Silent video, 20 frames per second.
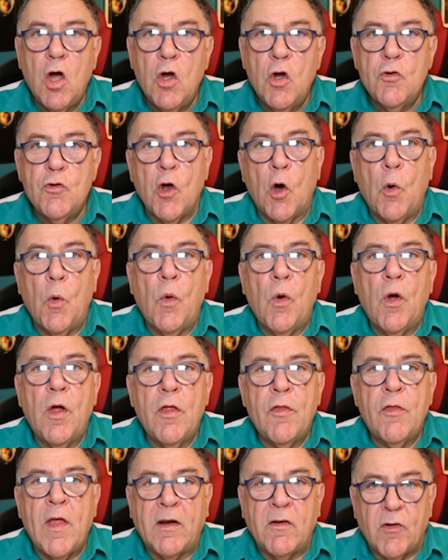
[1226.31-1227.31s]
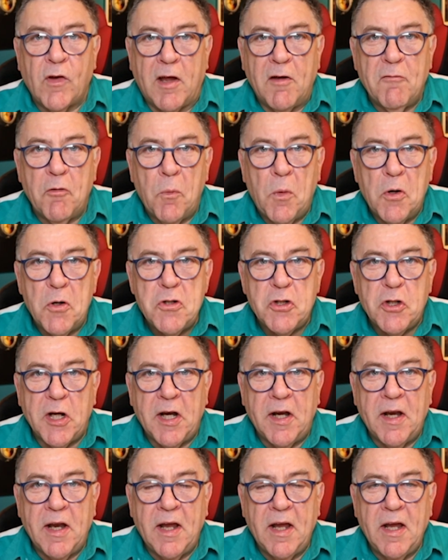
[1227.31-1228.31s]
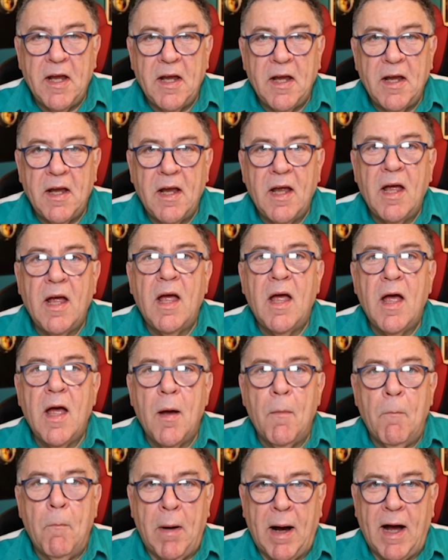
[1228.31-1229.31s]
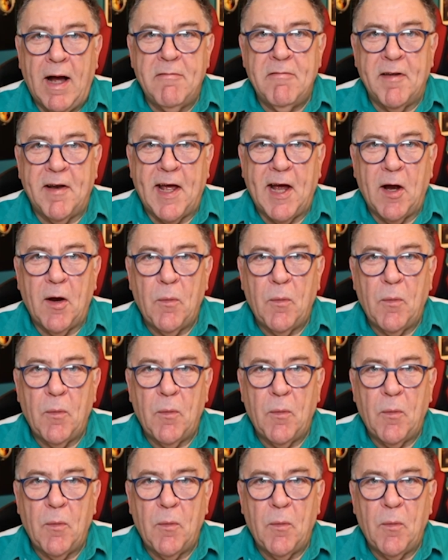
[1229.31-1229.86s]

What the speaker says: So thanks again for watching. Bye for now.